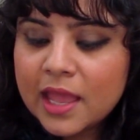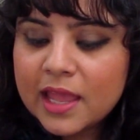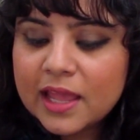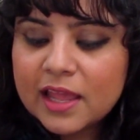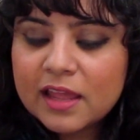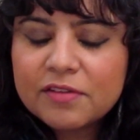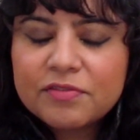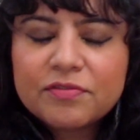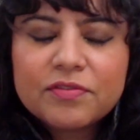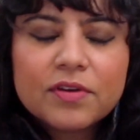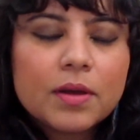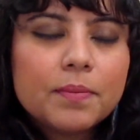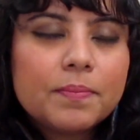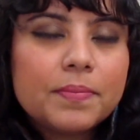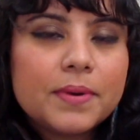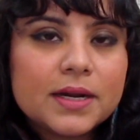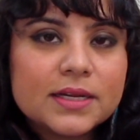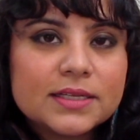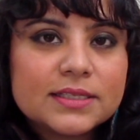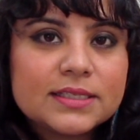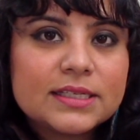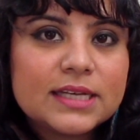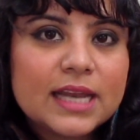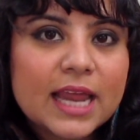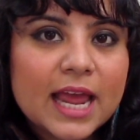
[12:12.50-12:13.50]
If a
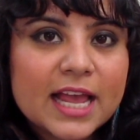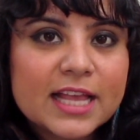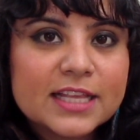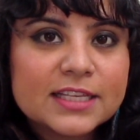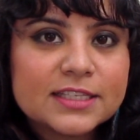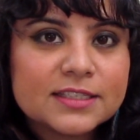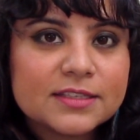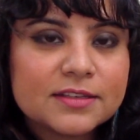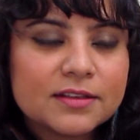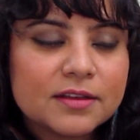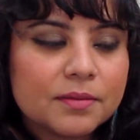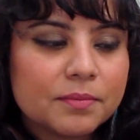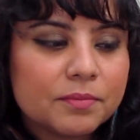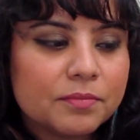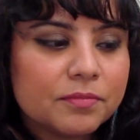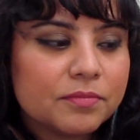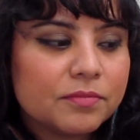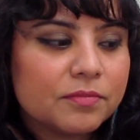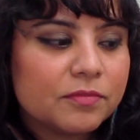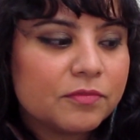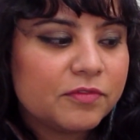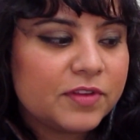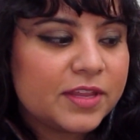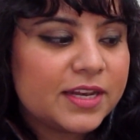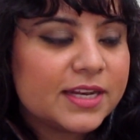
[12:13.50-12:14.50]
person has
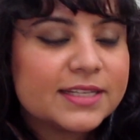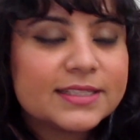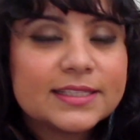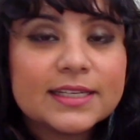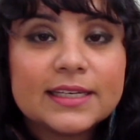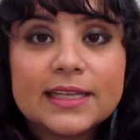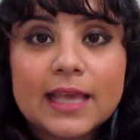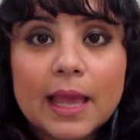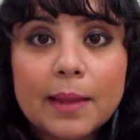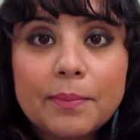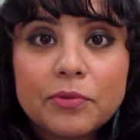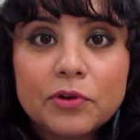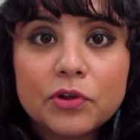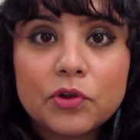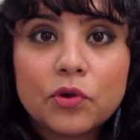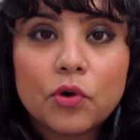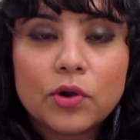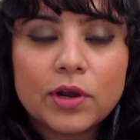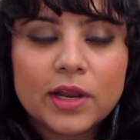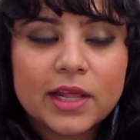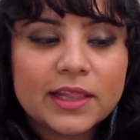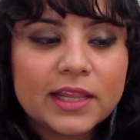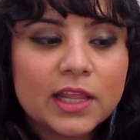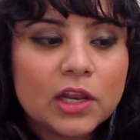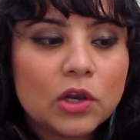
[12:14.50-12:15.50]
Venus in
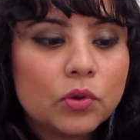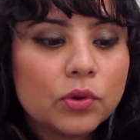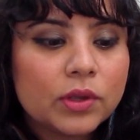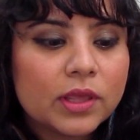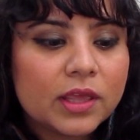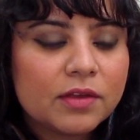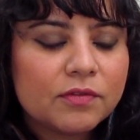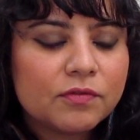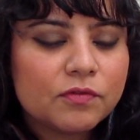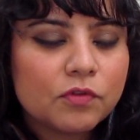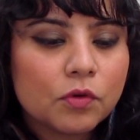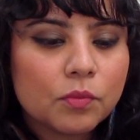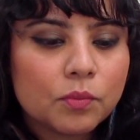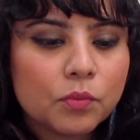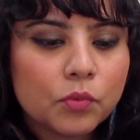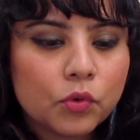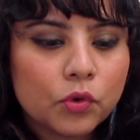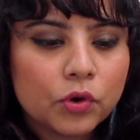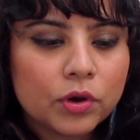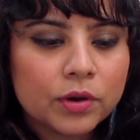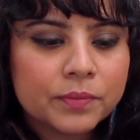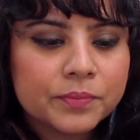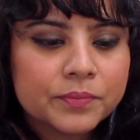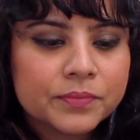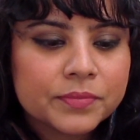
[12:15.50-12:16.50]
Capricorn and they're looking for
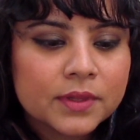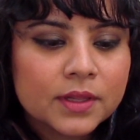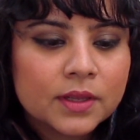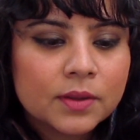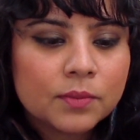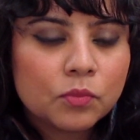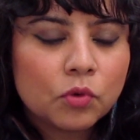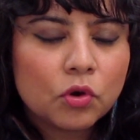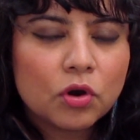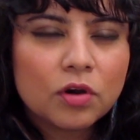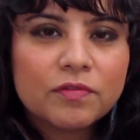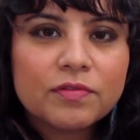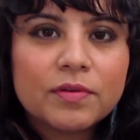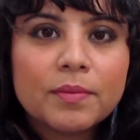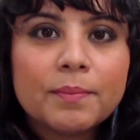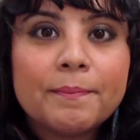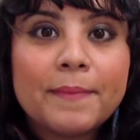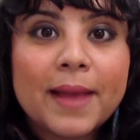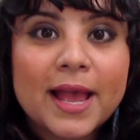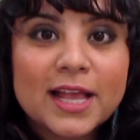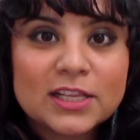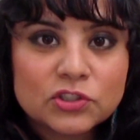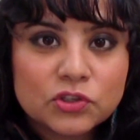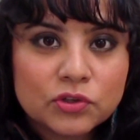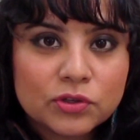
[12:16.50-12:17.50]
more of a
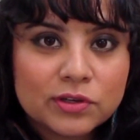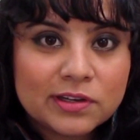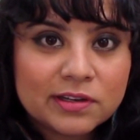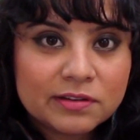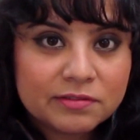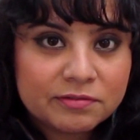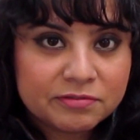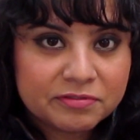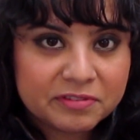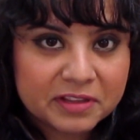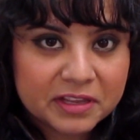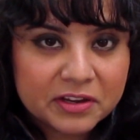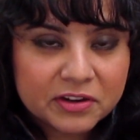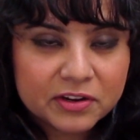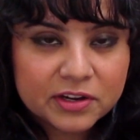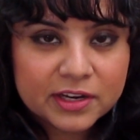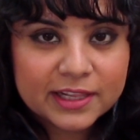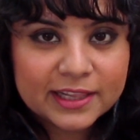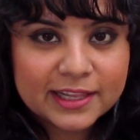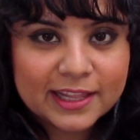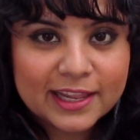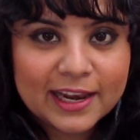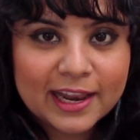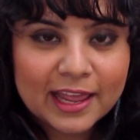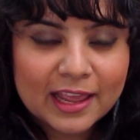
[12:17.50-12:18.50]
masculine figure
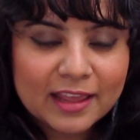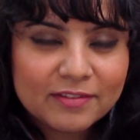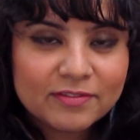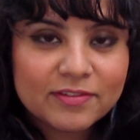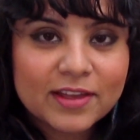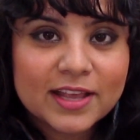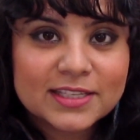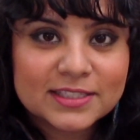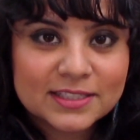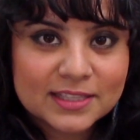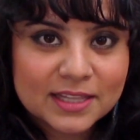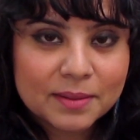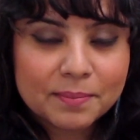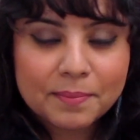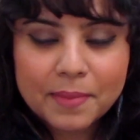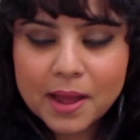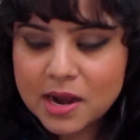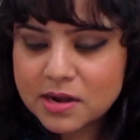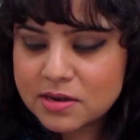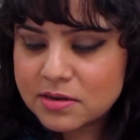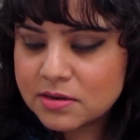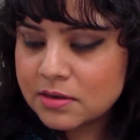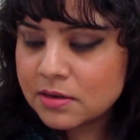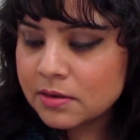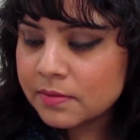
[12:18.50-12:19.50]
in their life as their
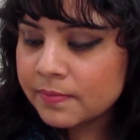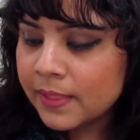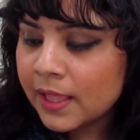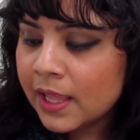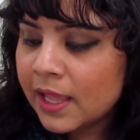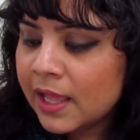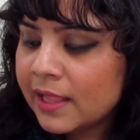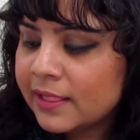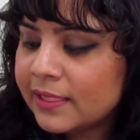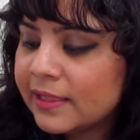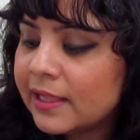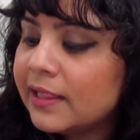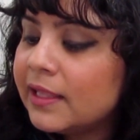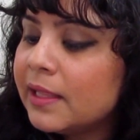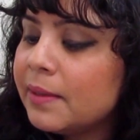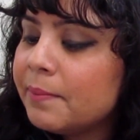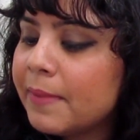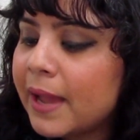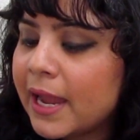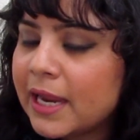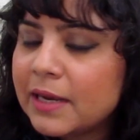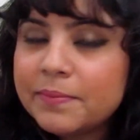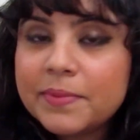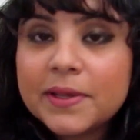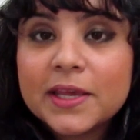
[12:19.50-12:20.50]
partner, then they
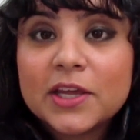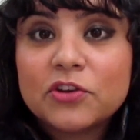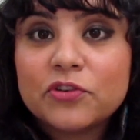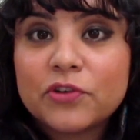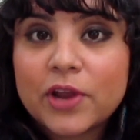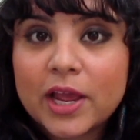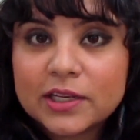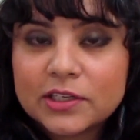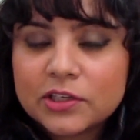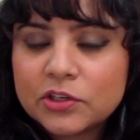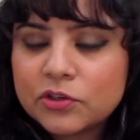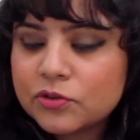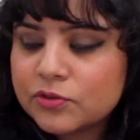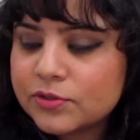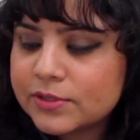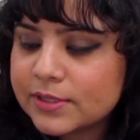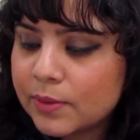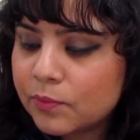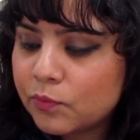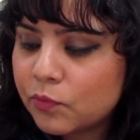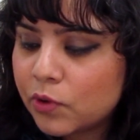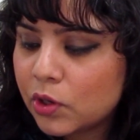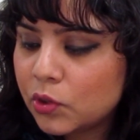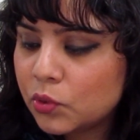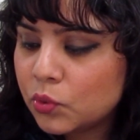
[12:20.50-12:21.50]
might be attracted to
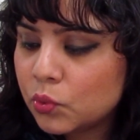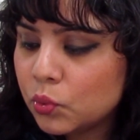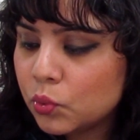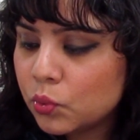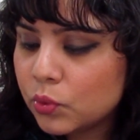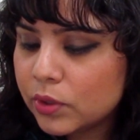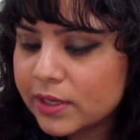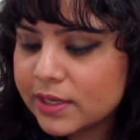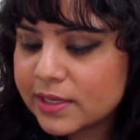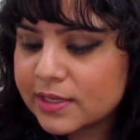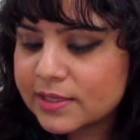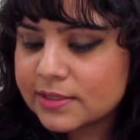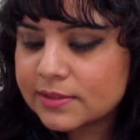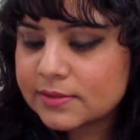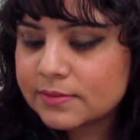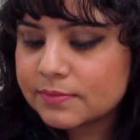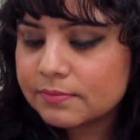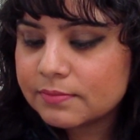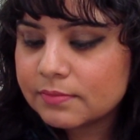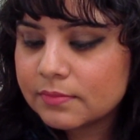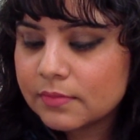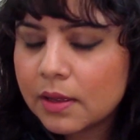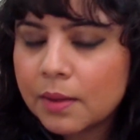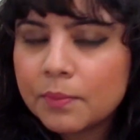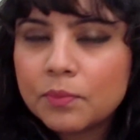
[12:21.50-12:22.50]
someone who
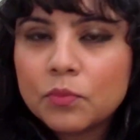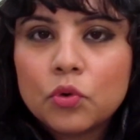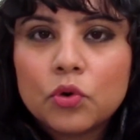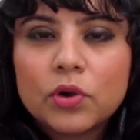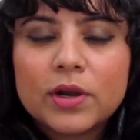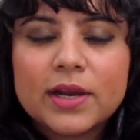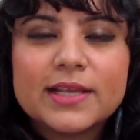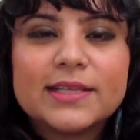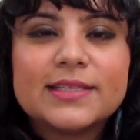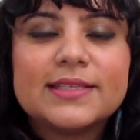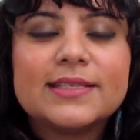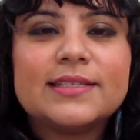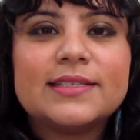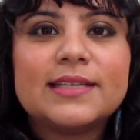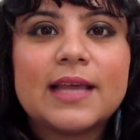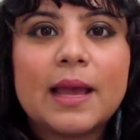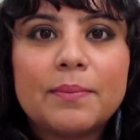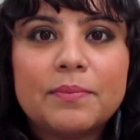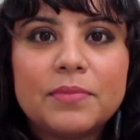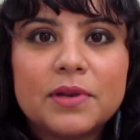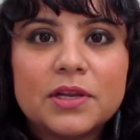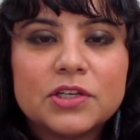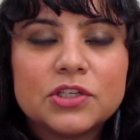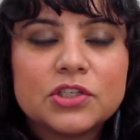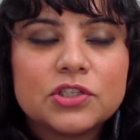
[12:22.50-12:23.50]
is a more
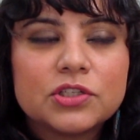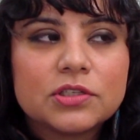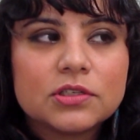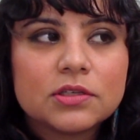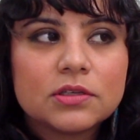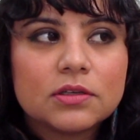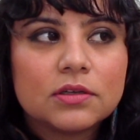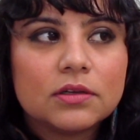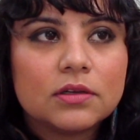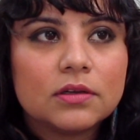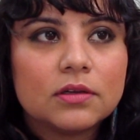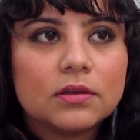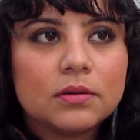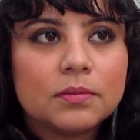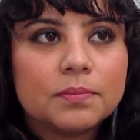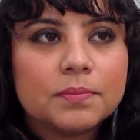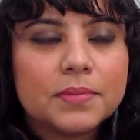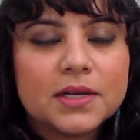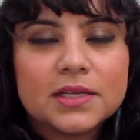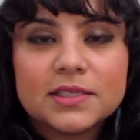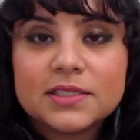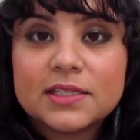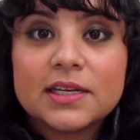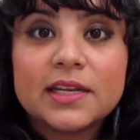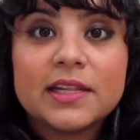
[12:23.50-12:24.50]
established
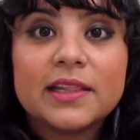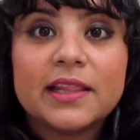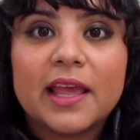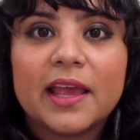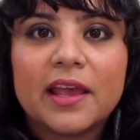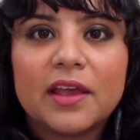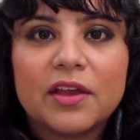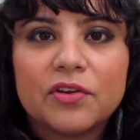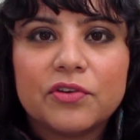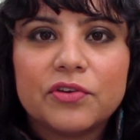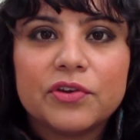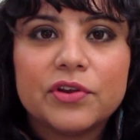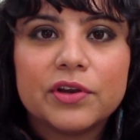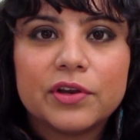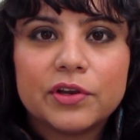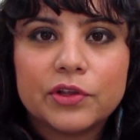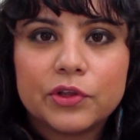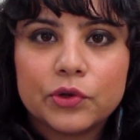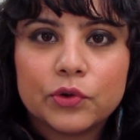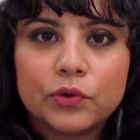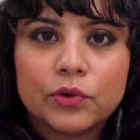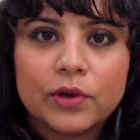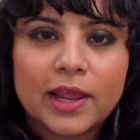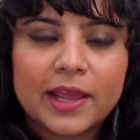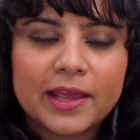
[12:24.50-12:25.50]
person in their career,
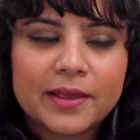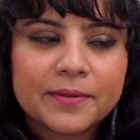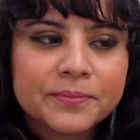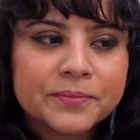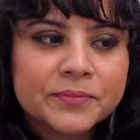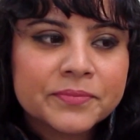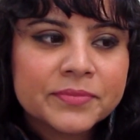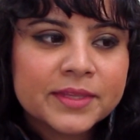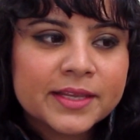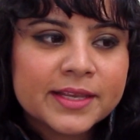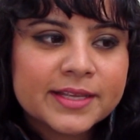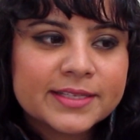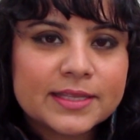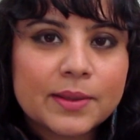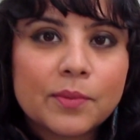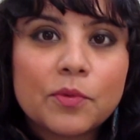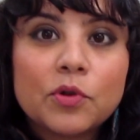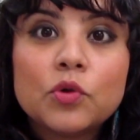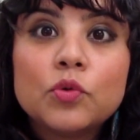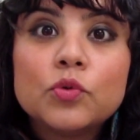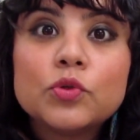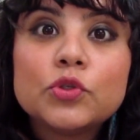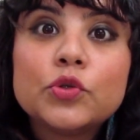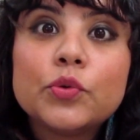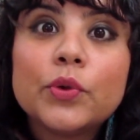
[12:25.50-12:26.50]
you know, like
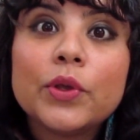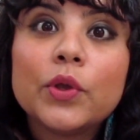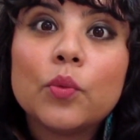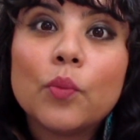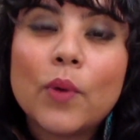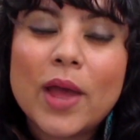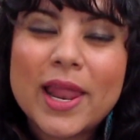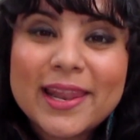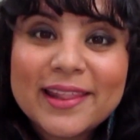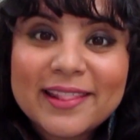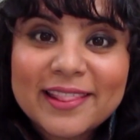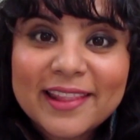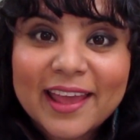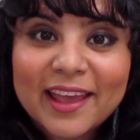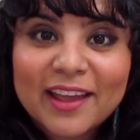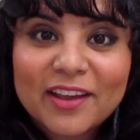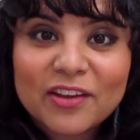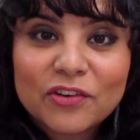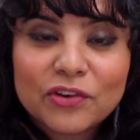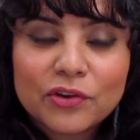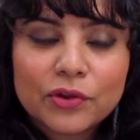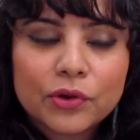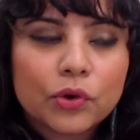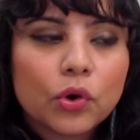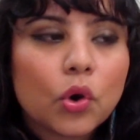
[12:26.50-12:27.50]
someone who's doing well in their
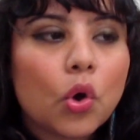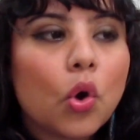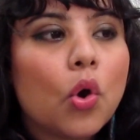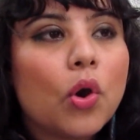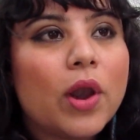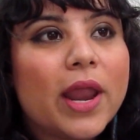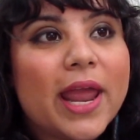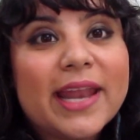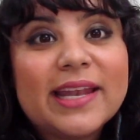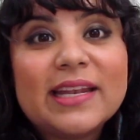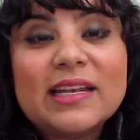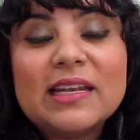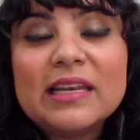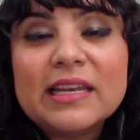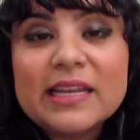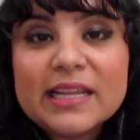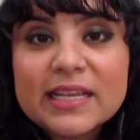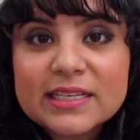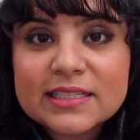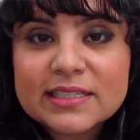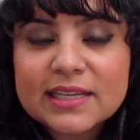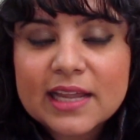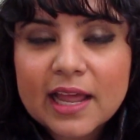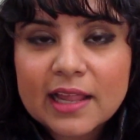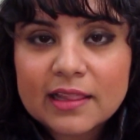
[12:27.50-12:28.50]
career, or at
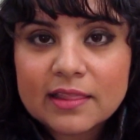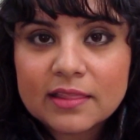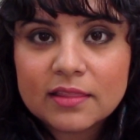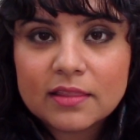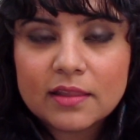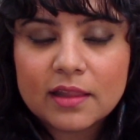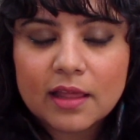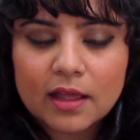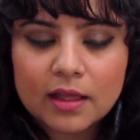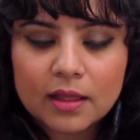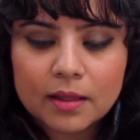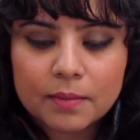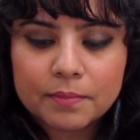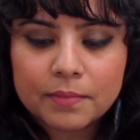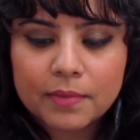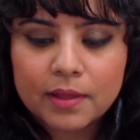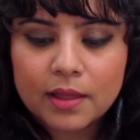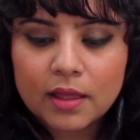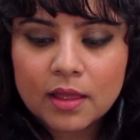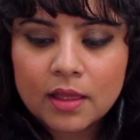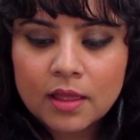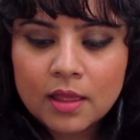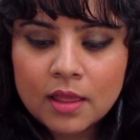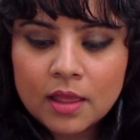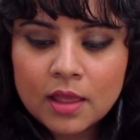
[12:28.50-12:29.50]
least at
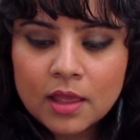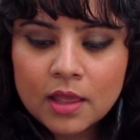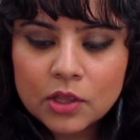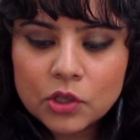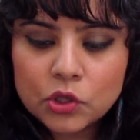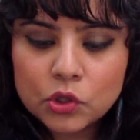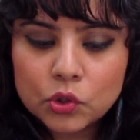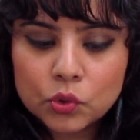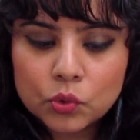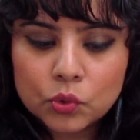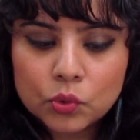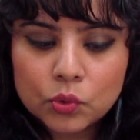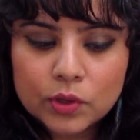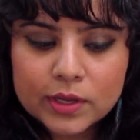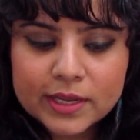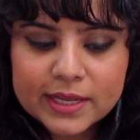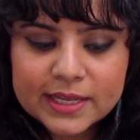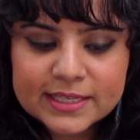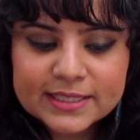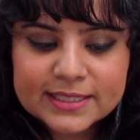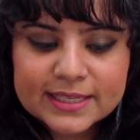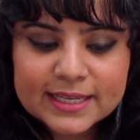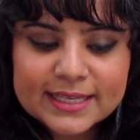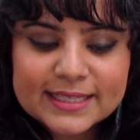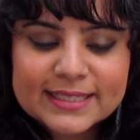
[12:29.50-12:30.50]
you know,
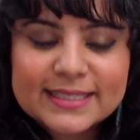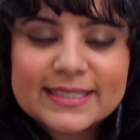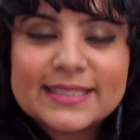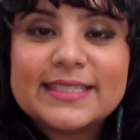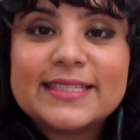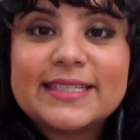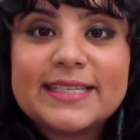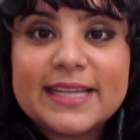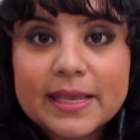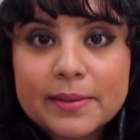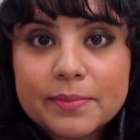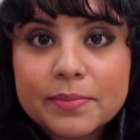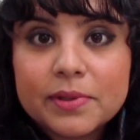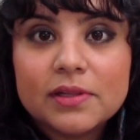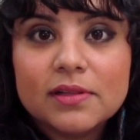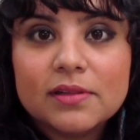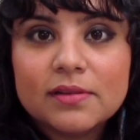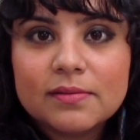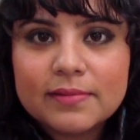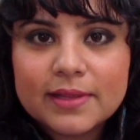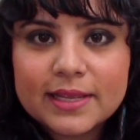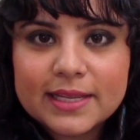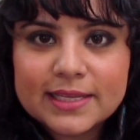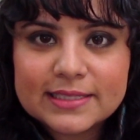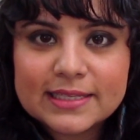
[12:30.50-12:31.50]
is
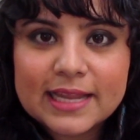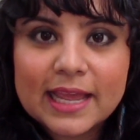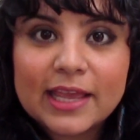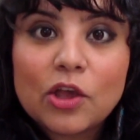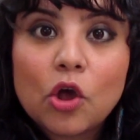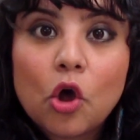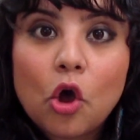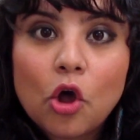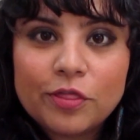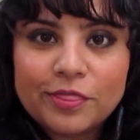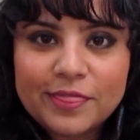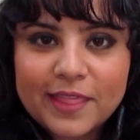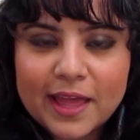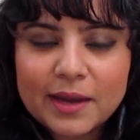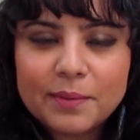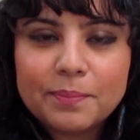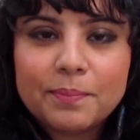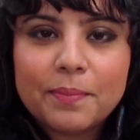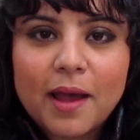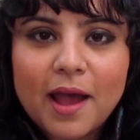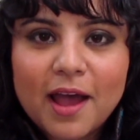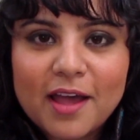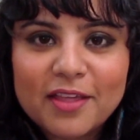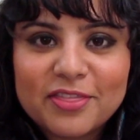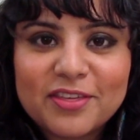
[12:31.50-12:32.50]
stable, is like on that
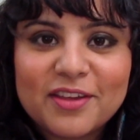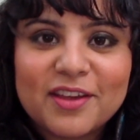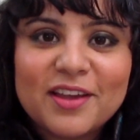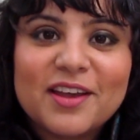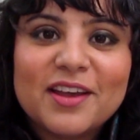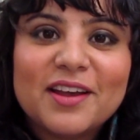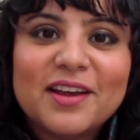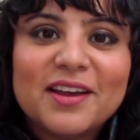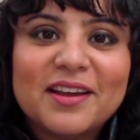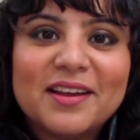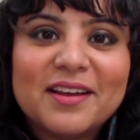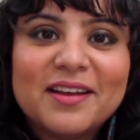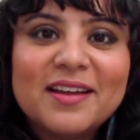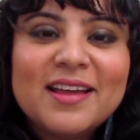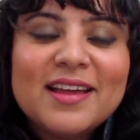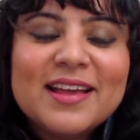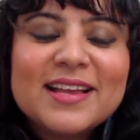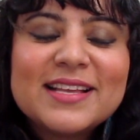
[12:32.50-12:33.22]
path.